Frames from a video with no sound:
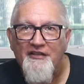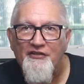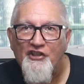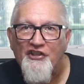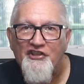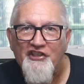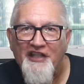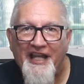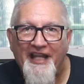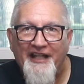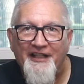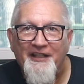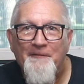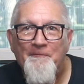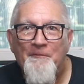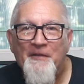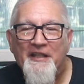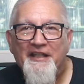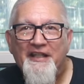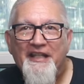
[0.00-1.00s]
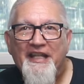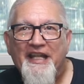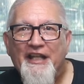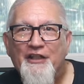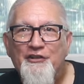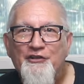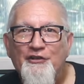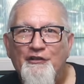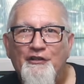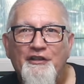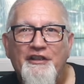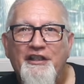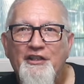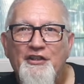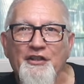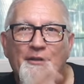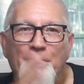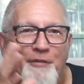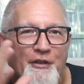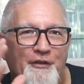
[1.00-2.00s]
society and you're
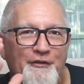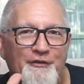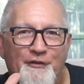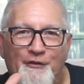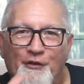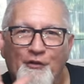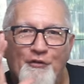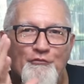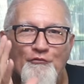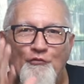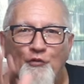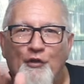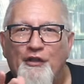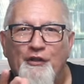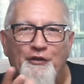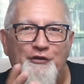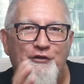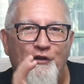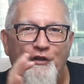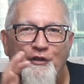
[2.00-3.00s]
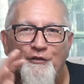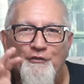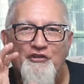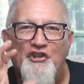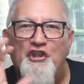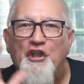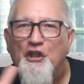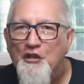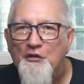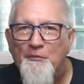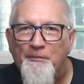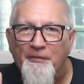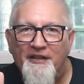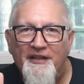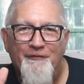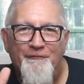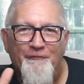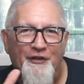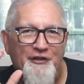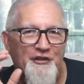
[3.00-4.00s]
looking to build your own world, your own coop,
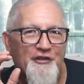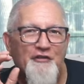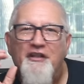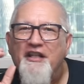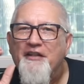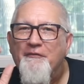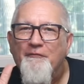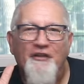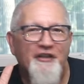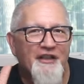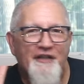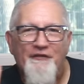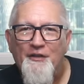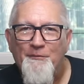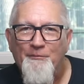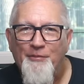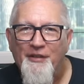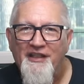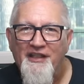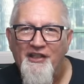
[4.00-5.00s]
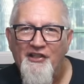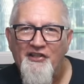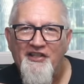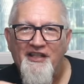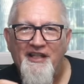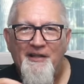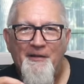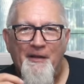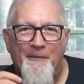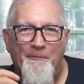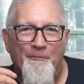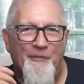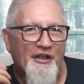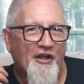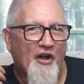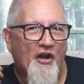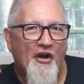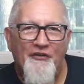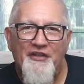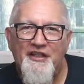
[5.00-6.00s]
where you can live in peace,
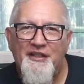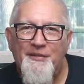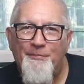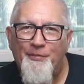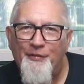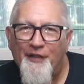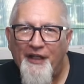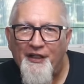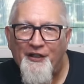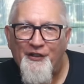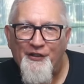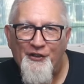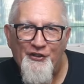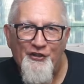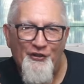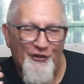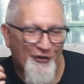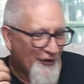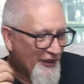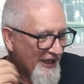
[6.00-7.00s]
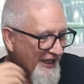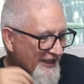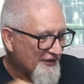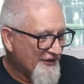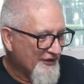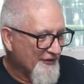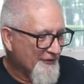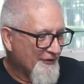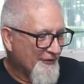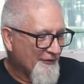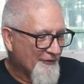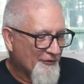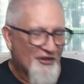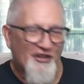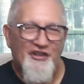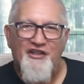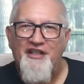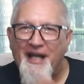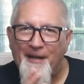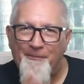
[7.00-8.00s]
but all these predators are trying to
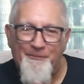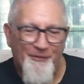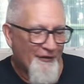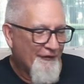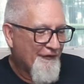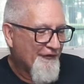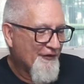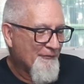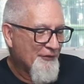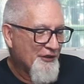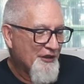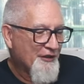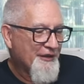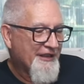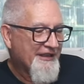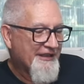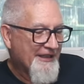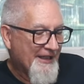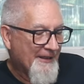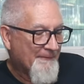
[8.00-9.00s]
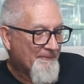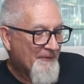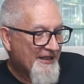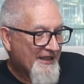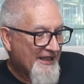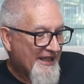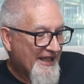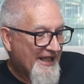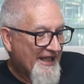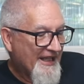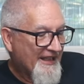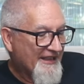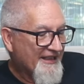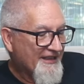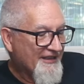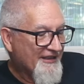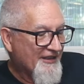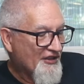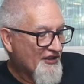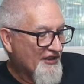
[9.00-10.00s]
stop you from doing that. And
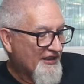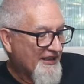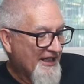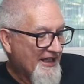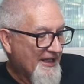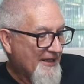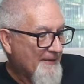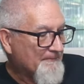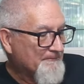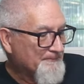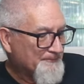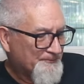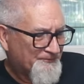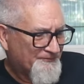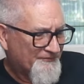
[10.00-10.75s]
in this game,